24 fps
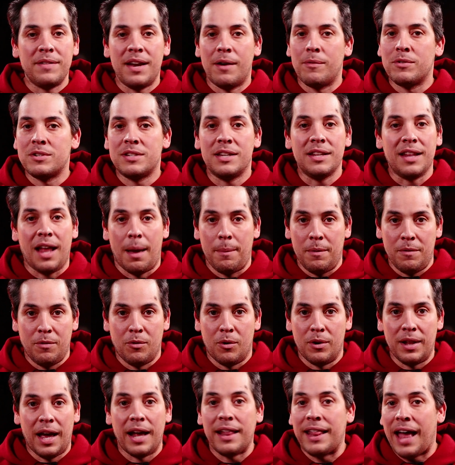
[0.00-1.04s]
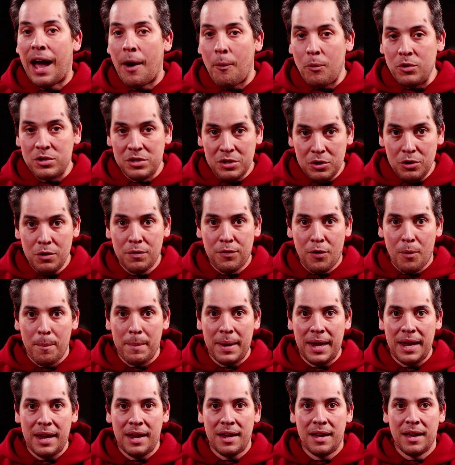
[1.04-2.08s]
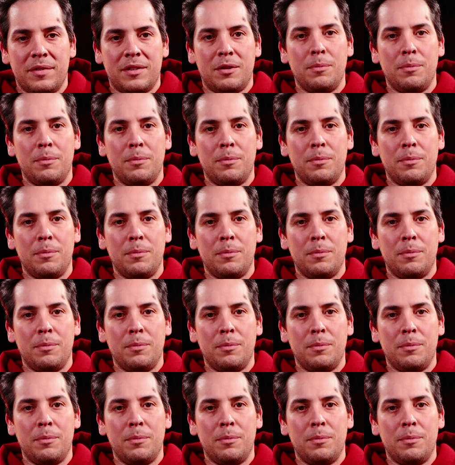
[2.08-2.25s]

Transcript: never seen that before. That was new for me.